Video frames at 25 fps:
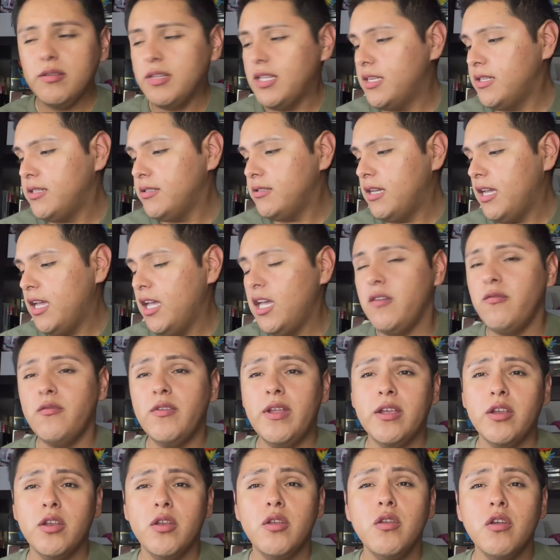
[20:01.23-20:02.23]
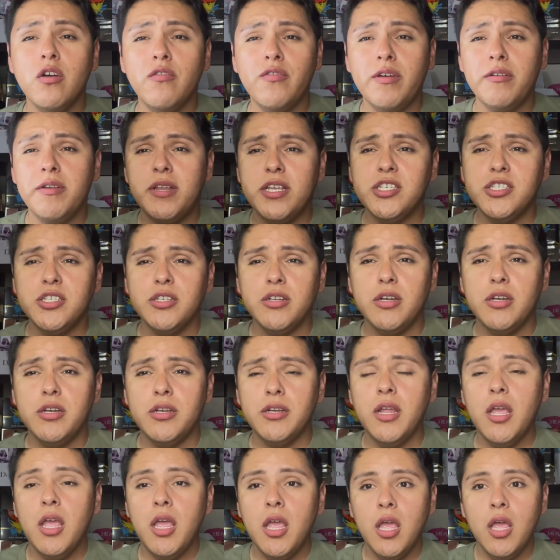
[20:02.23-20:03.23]
that I have like no foundation
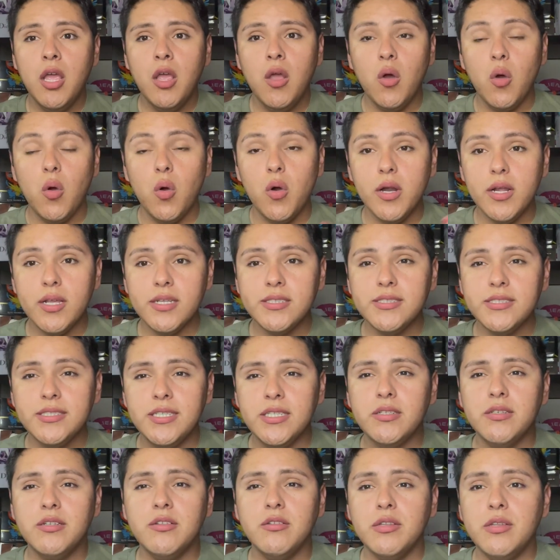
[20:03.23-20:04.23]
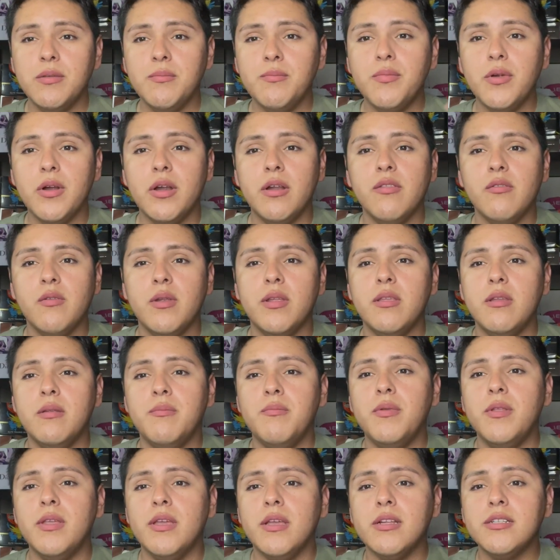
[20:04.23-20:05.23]
on or concealer. The only parts where I did
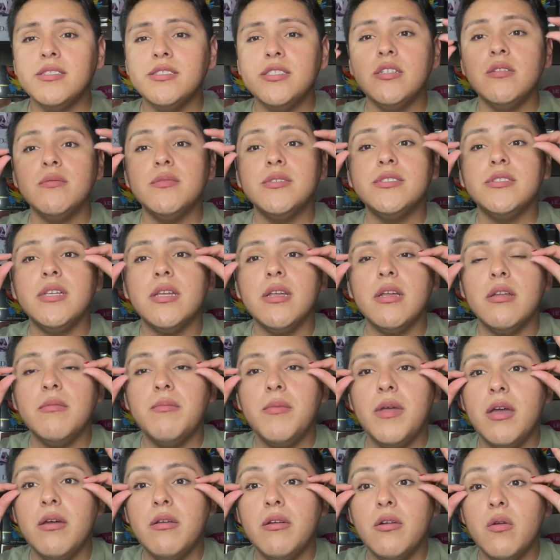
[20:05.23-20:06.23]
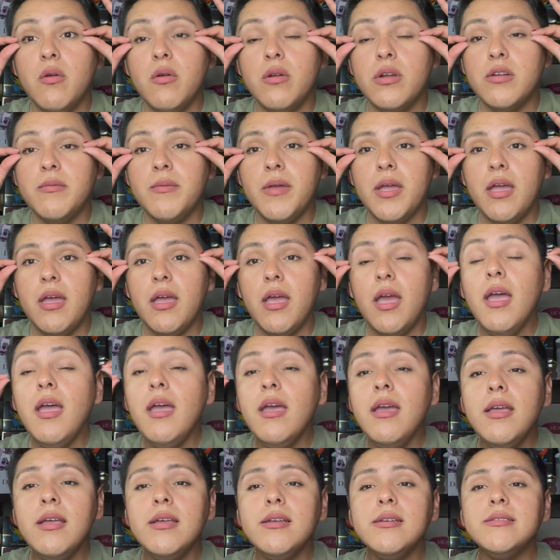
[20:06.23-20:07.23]
apply concealer was like on my outer corner of my
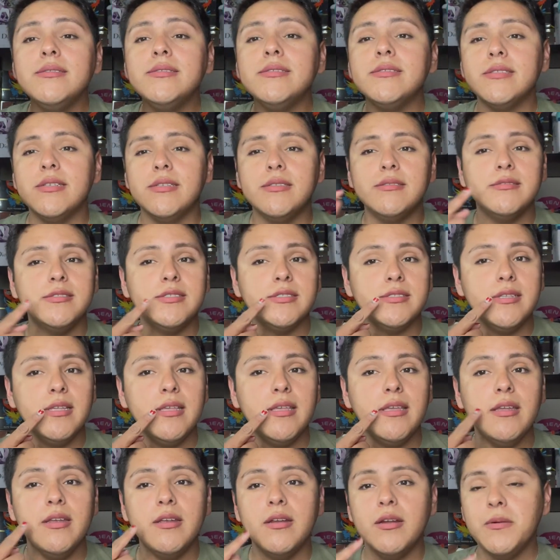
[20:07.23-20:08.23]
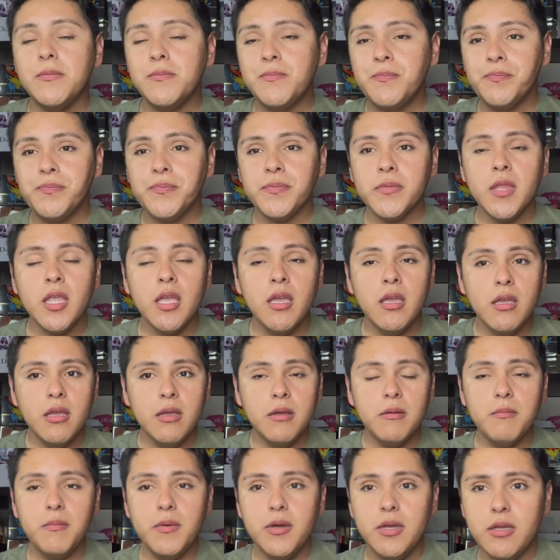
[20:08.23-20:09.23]
eyes and just here.
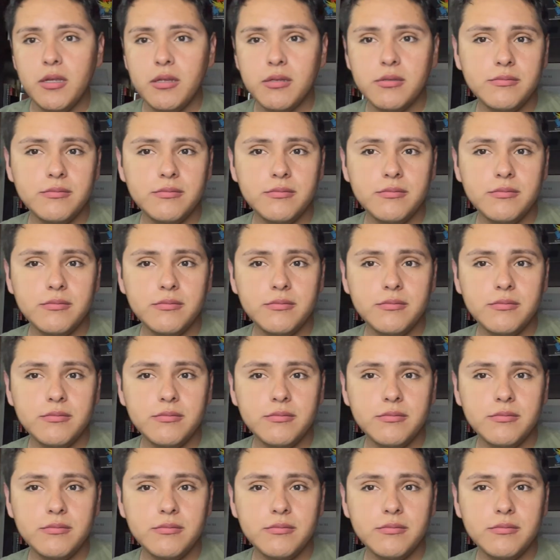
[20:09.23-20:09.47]
But